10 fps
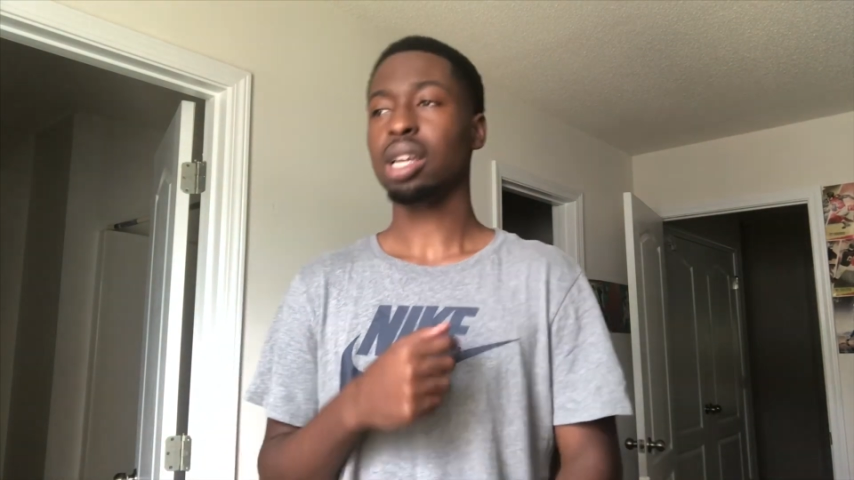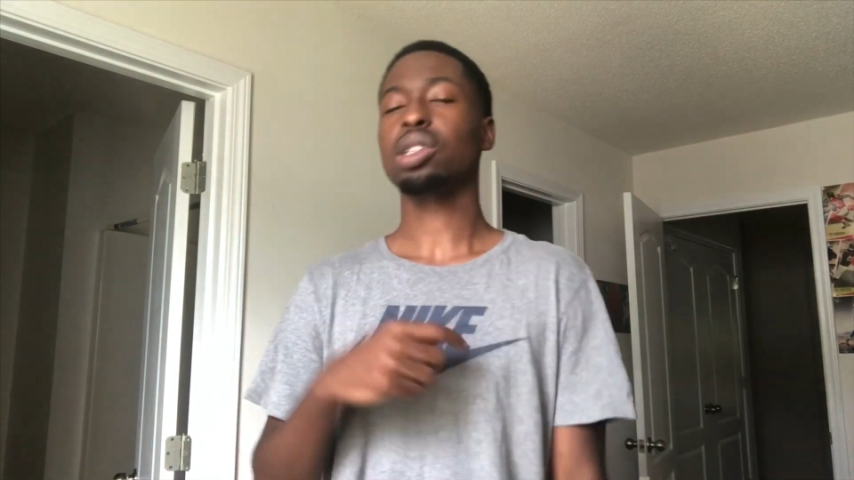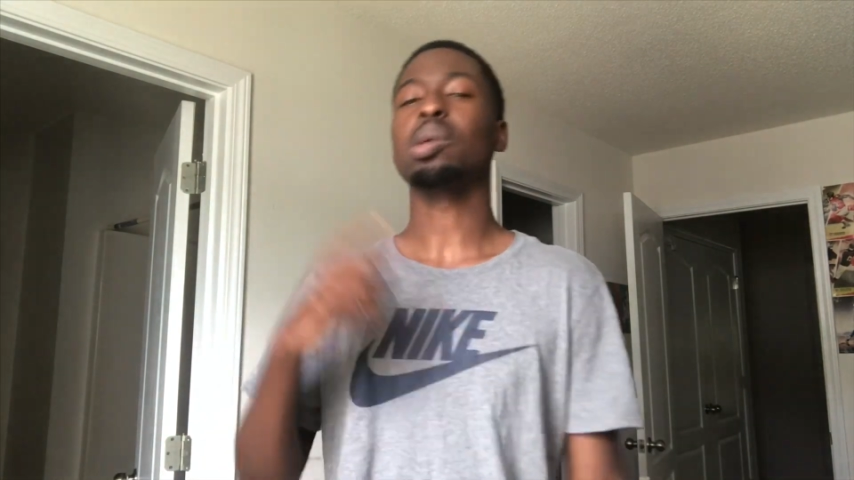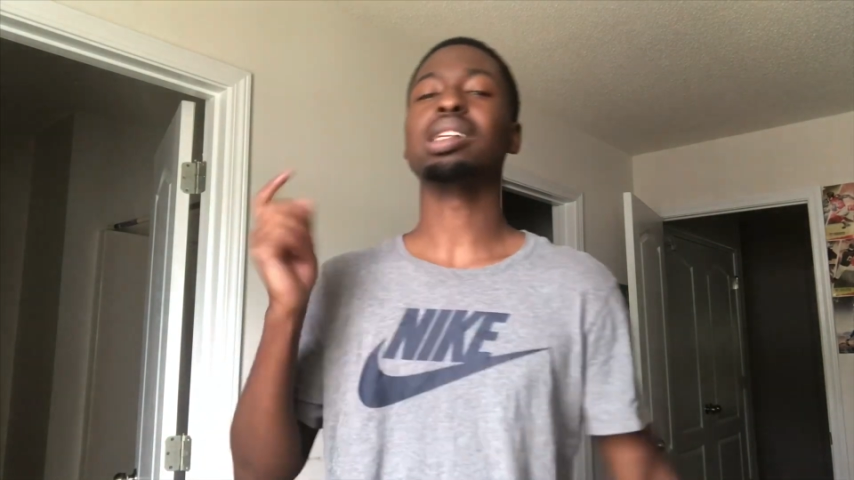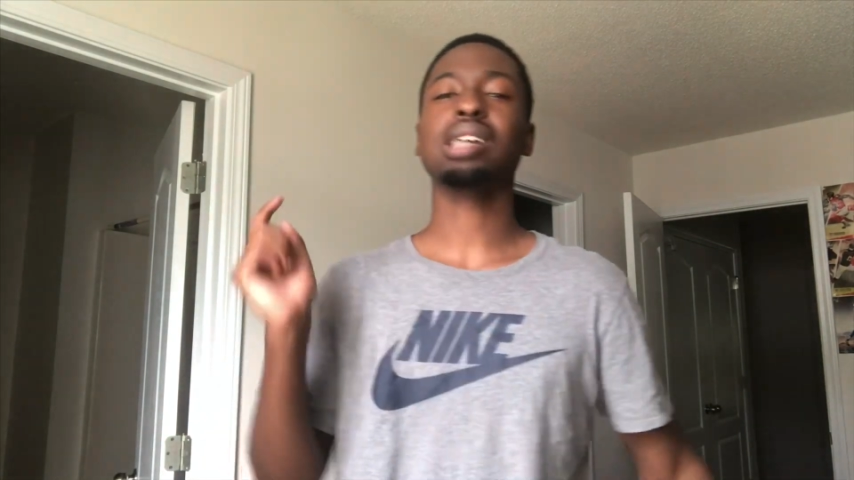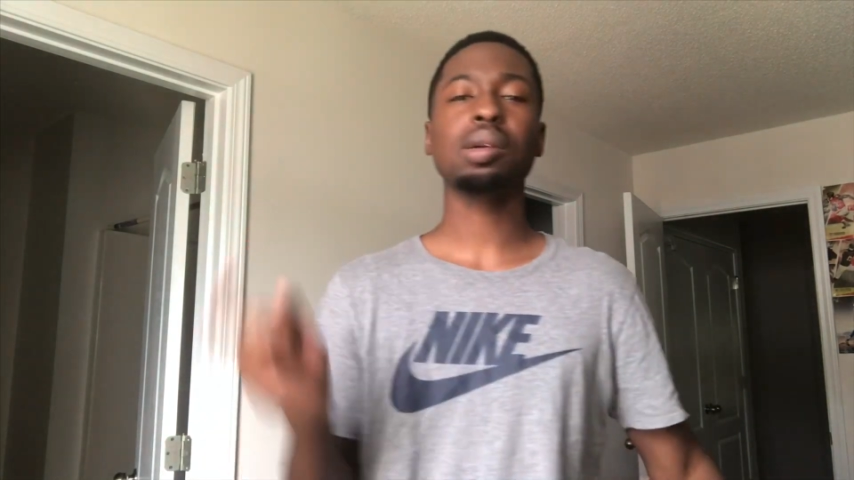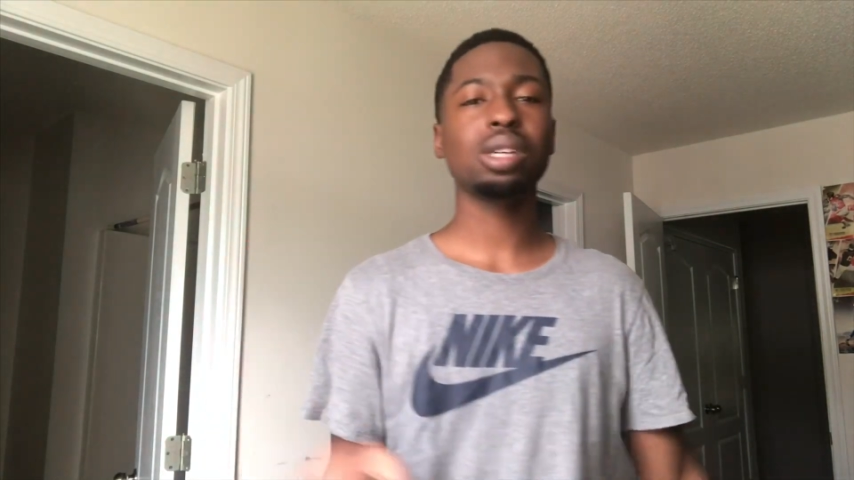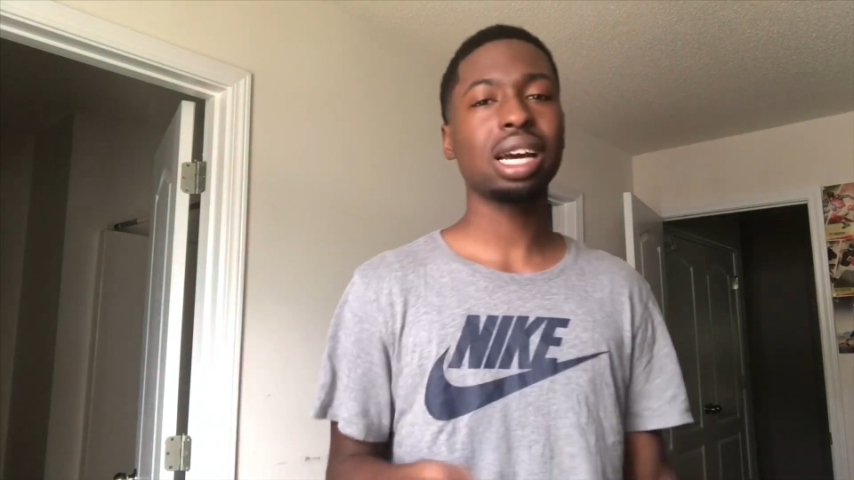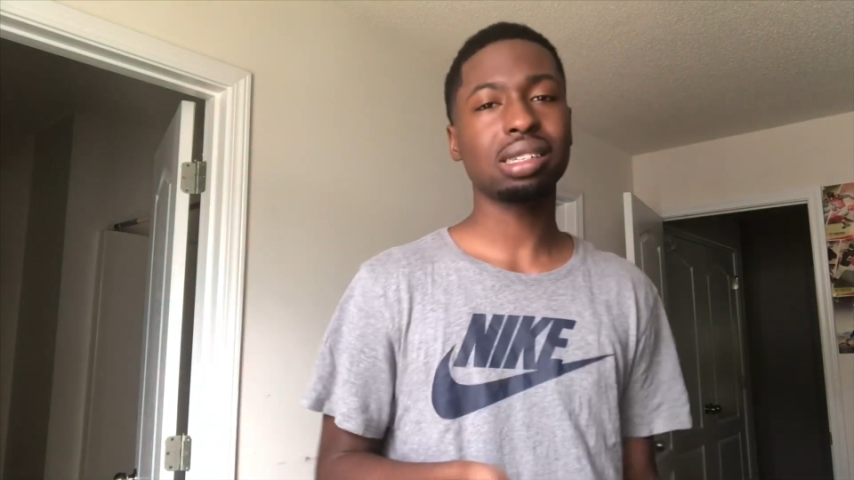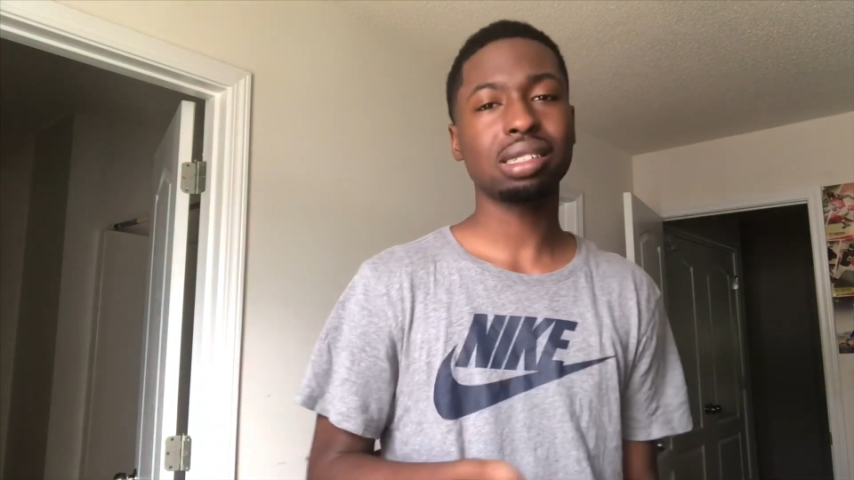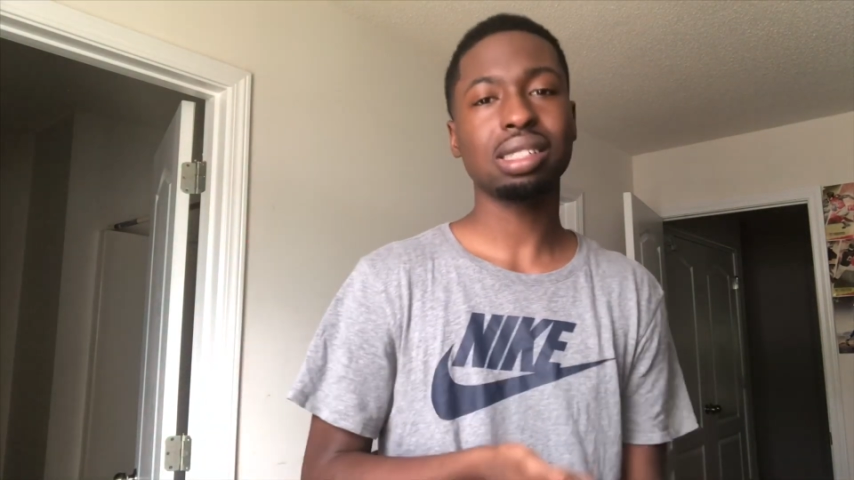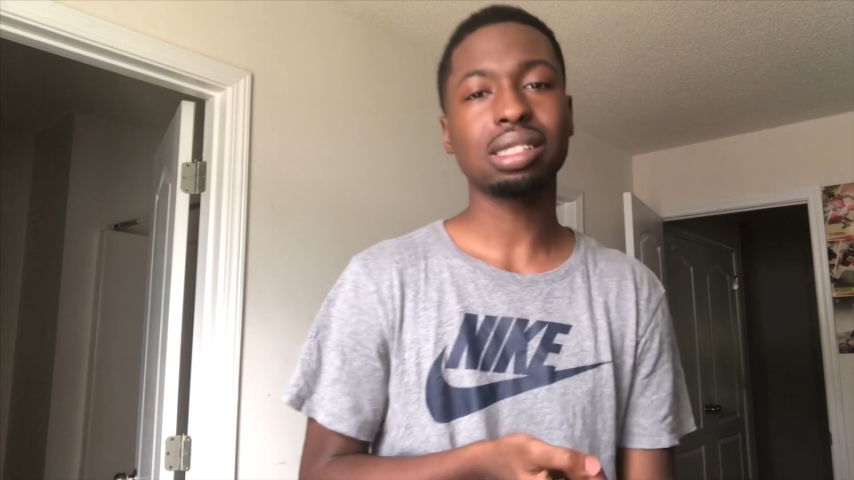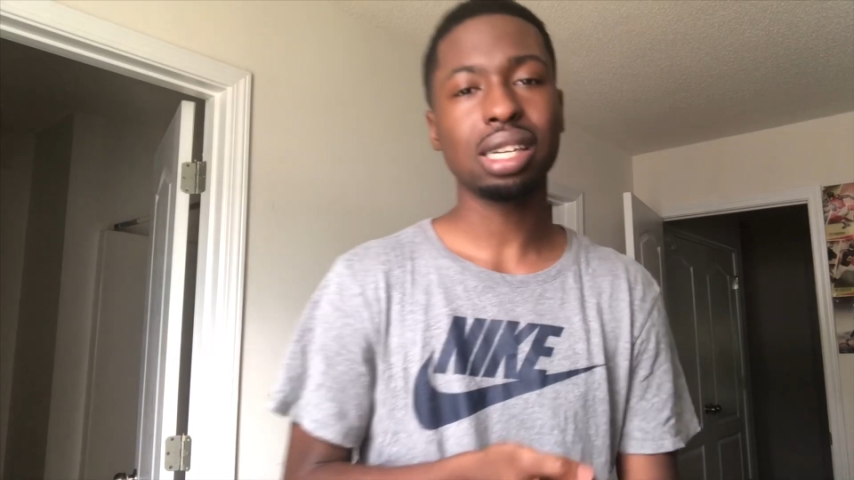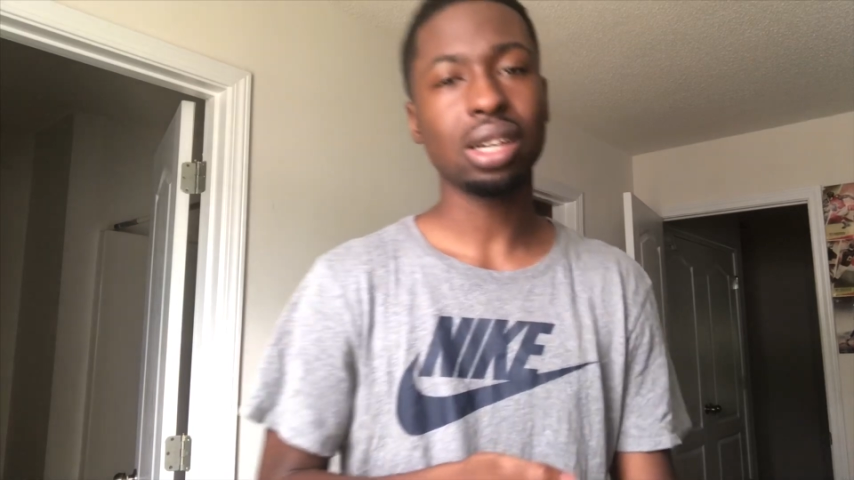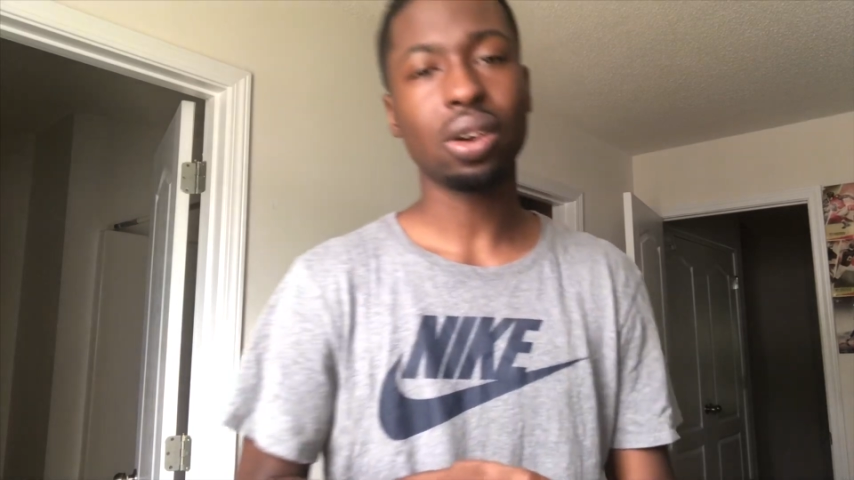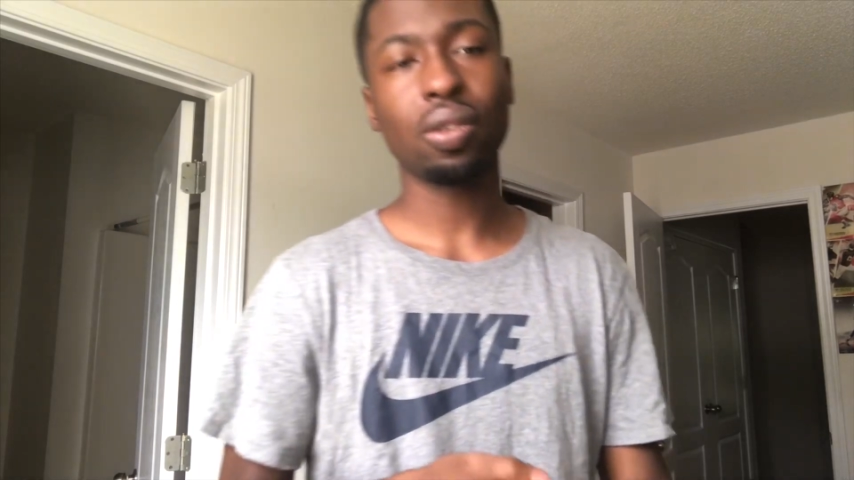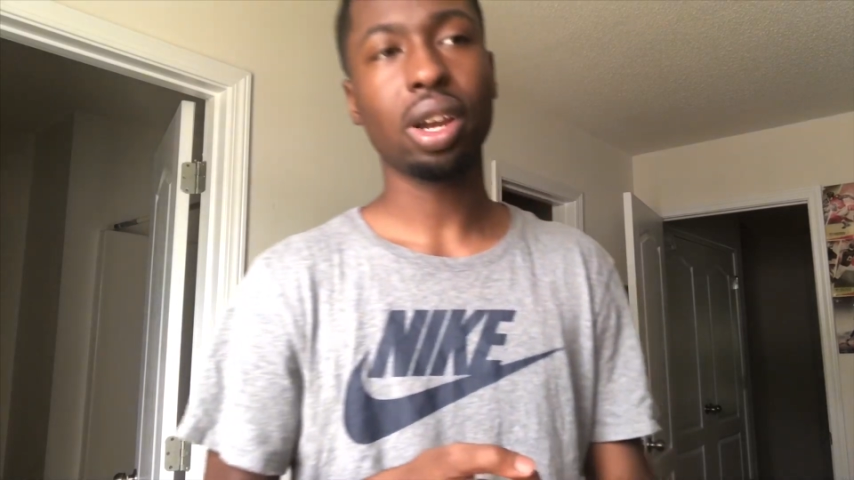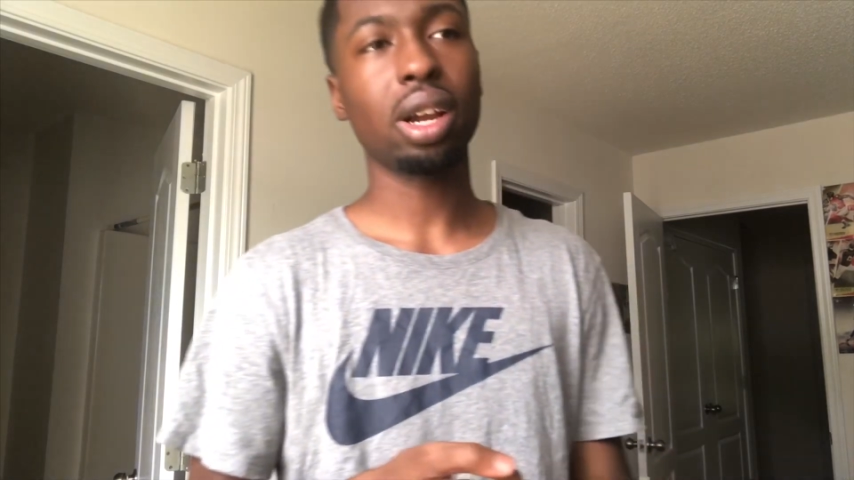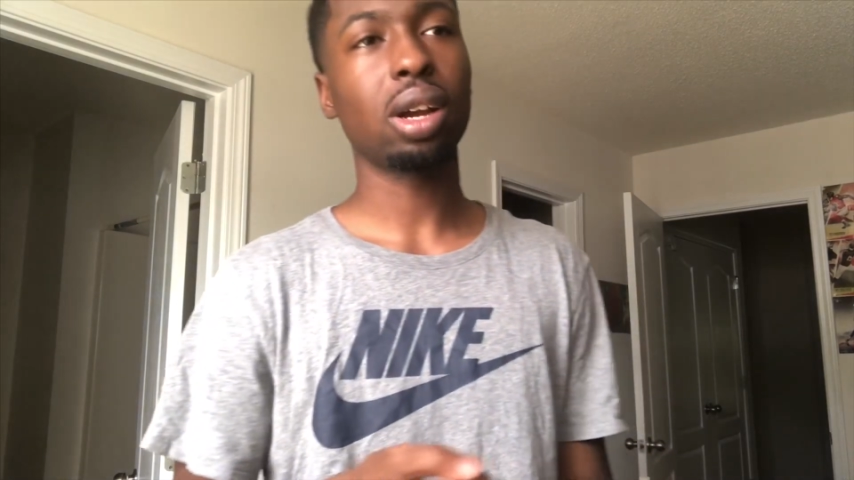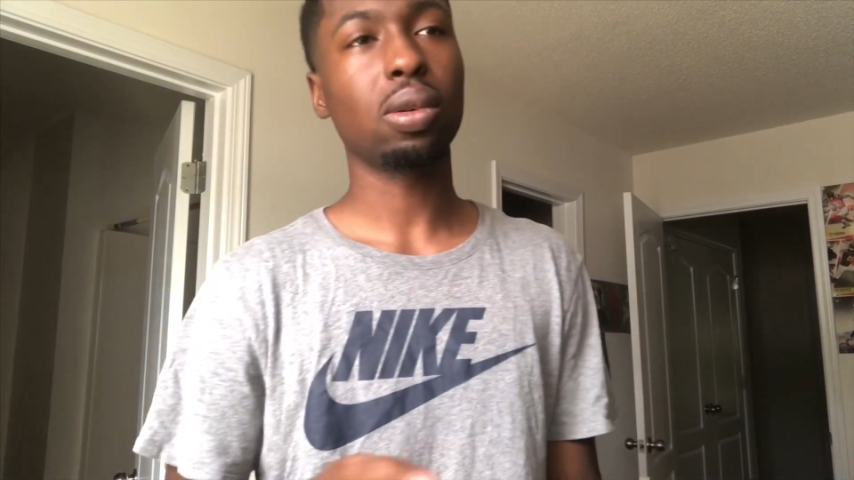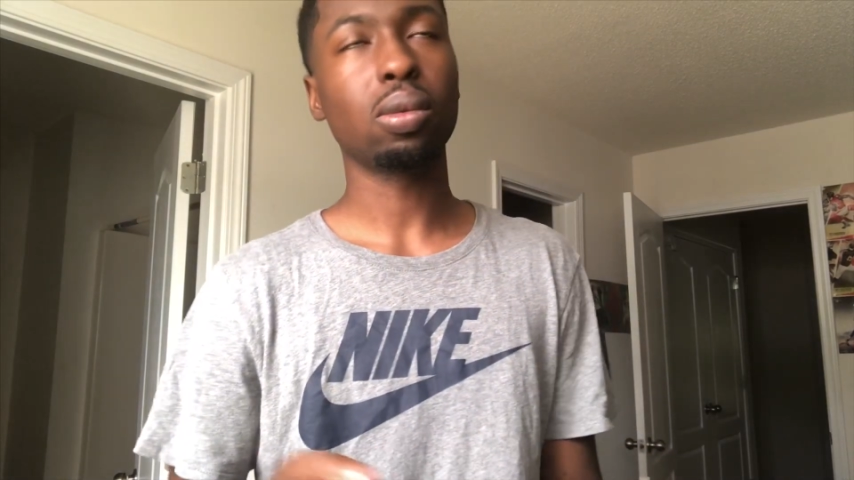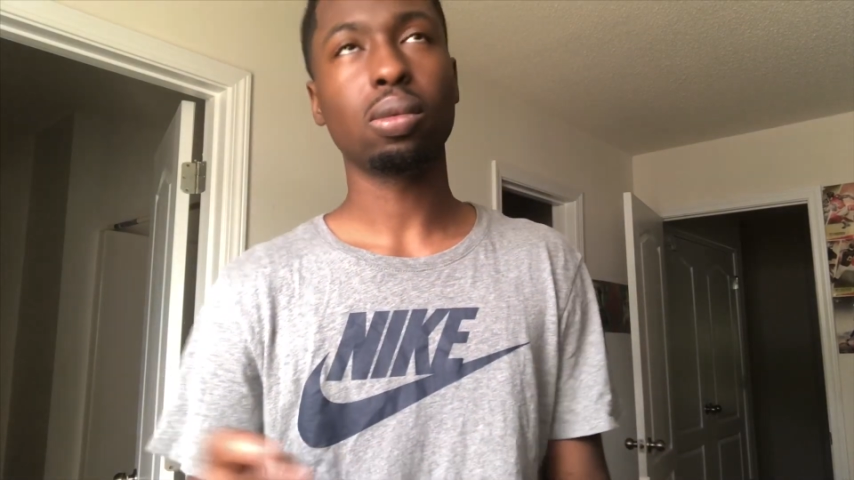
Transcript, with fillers: so by the time you guys see Sydney over here,